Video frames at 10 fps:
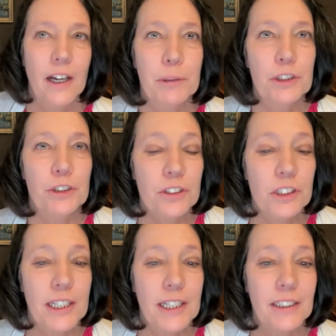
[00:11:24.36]
But you're
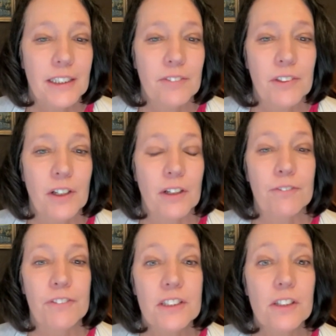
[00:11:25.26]
saying that even on a
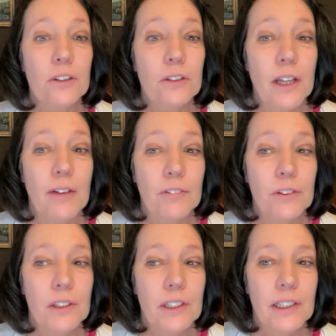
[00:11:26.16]
physical
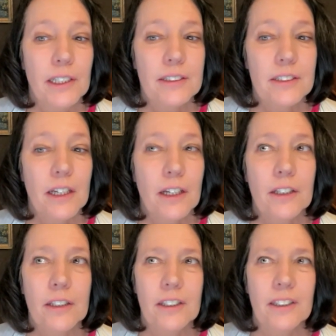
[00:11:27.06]
level, it's
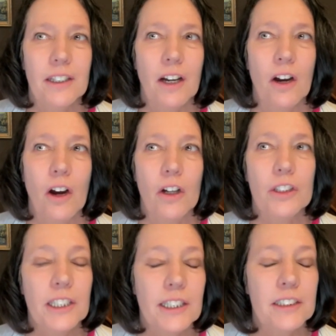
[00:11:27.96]
like hard
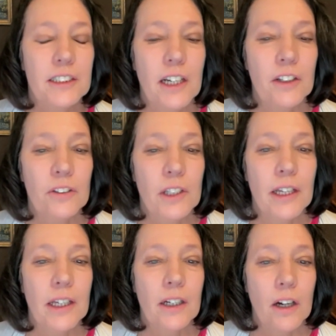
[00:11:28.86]
to get to the
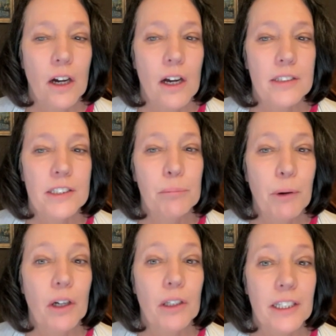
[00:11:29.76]
underlying cause. And
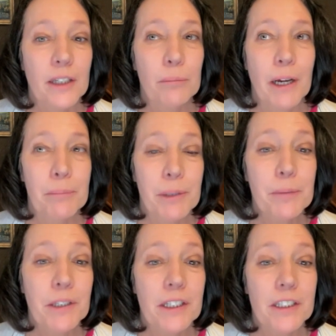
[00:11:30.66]
partly it might be
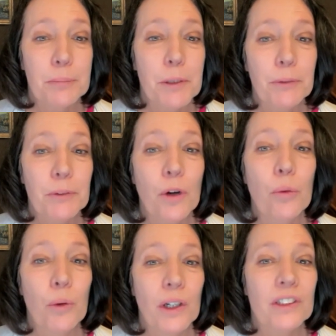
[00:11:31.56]
because people
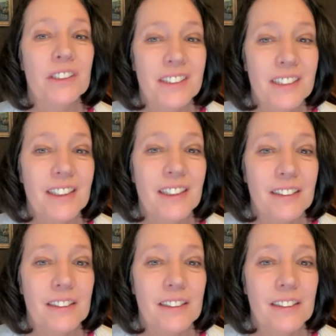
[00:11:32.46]
don't want to see it.